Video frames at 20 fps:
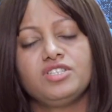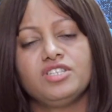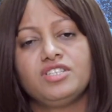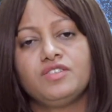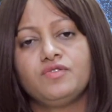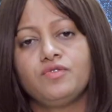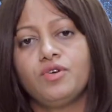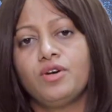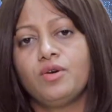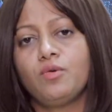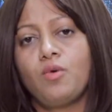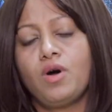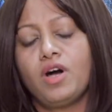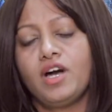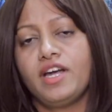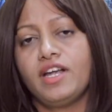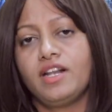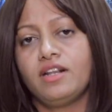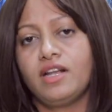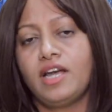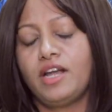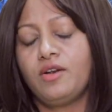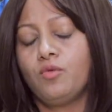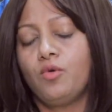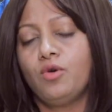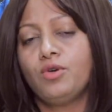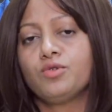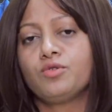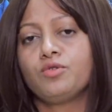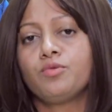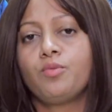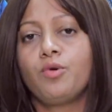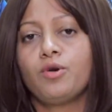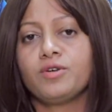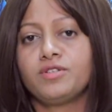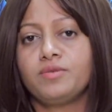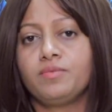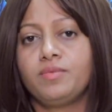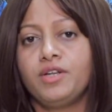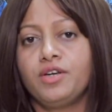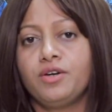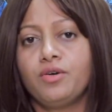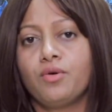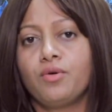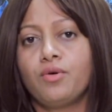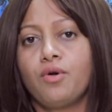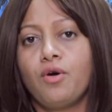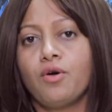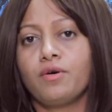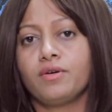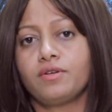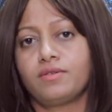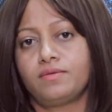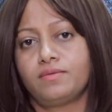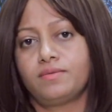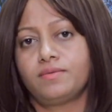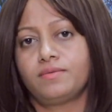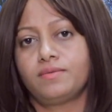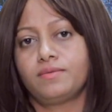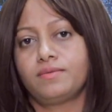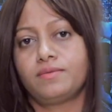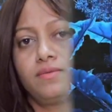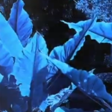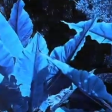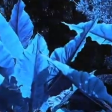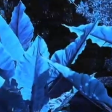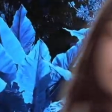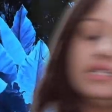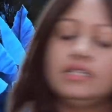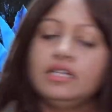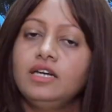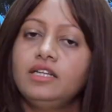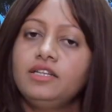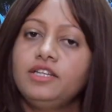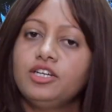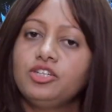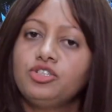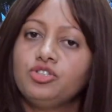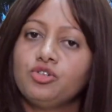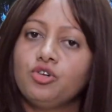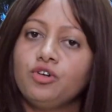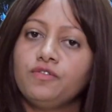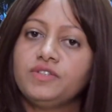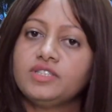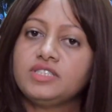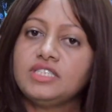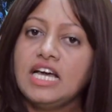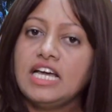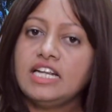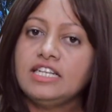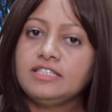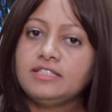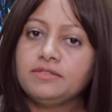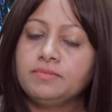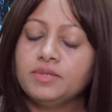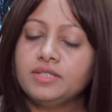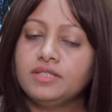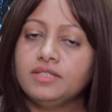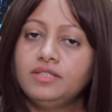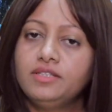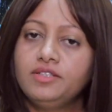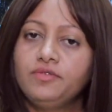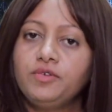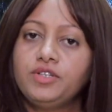just for a while, and what could possibly go wrong? Nadia took off the talisman,